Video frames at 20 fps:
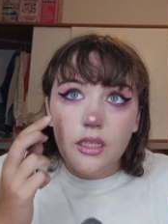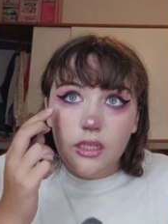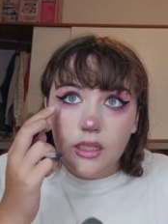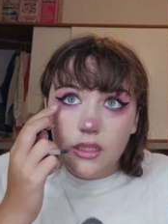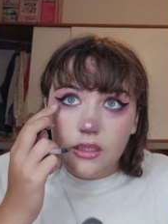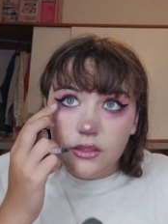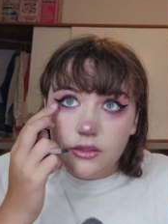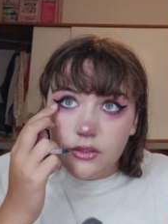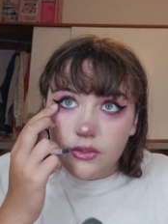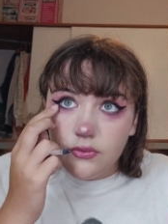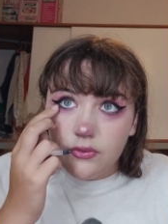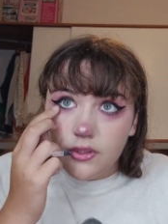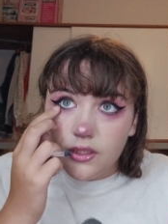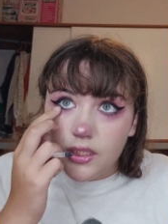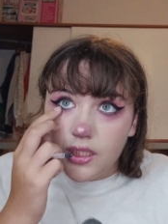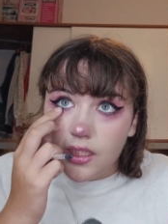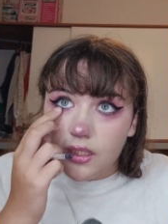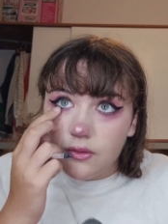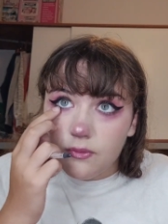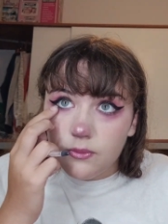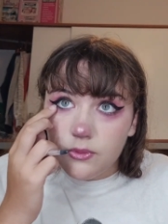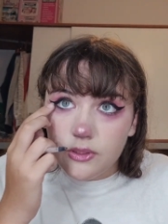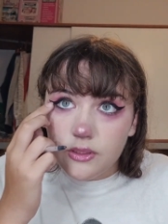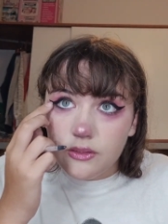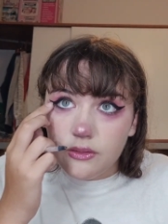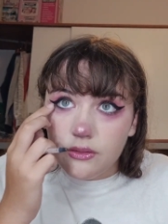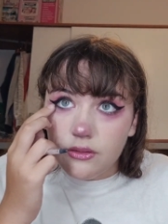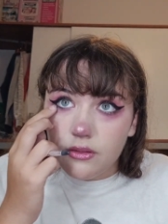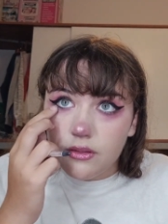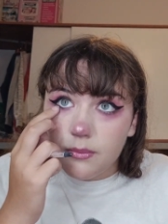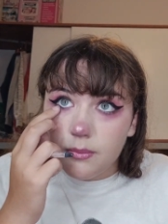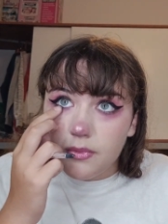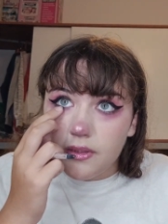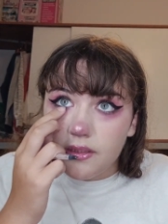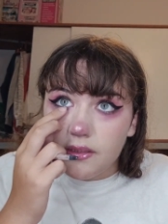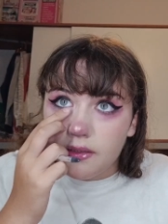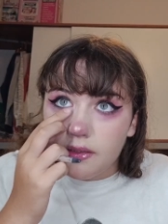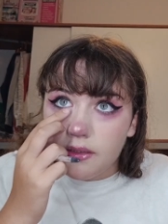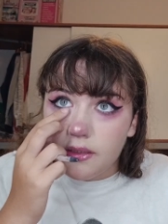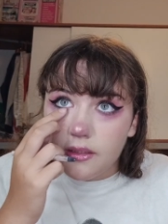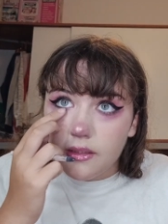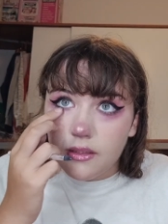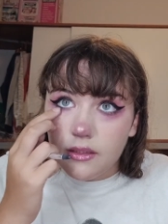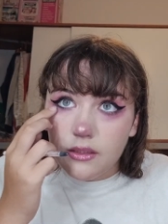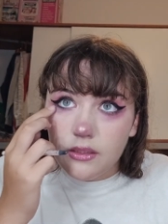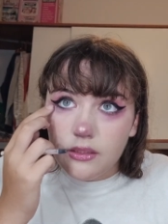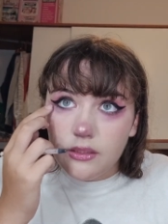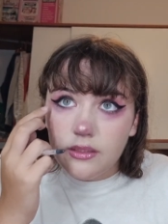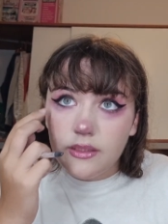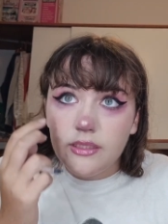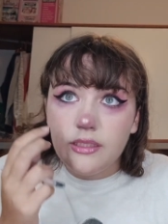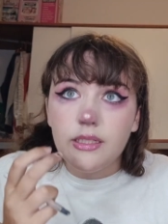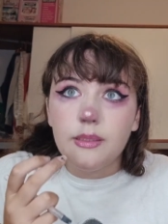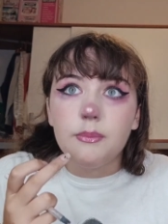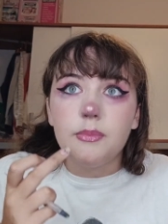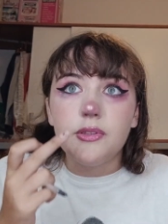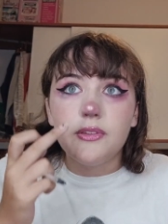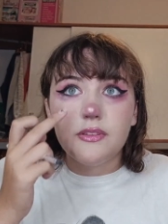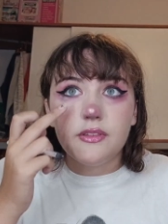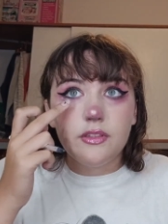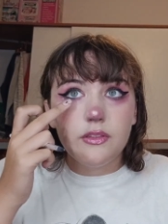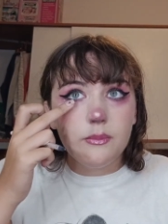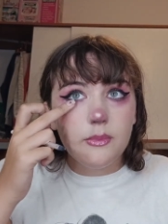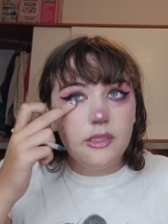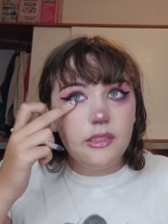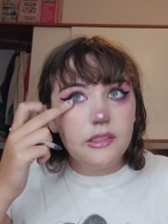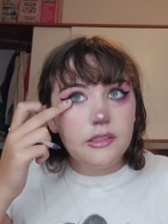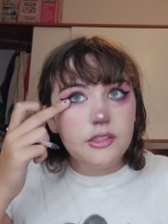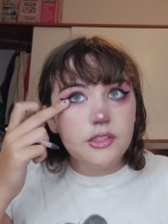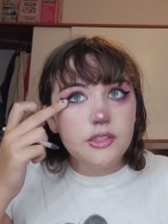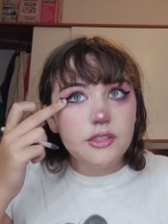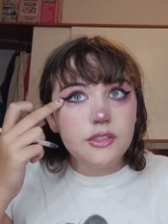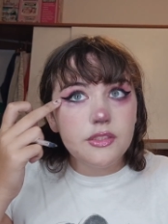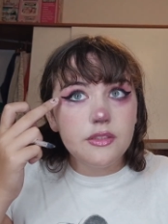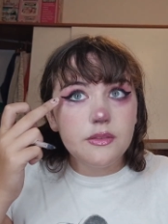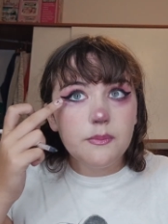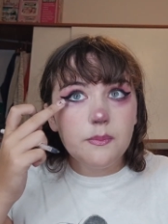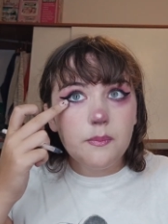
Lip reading: I don't know, I feel like it would look better. And I put too much.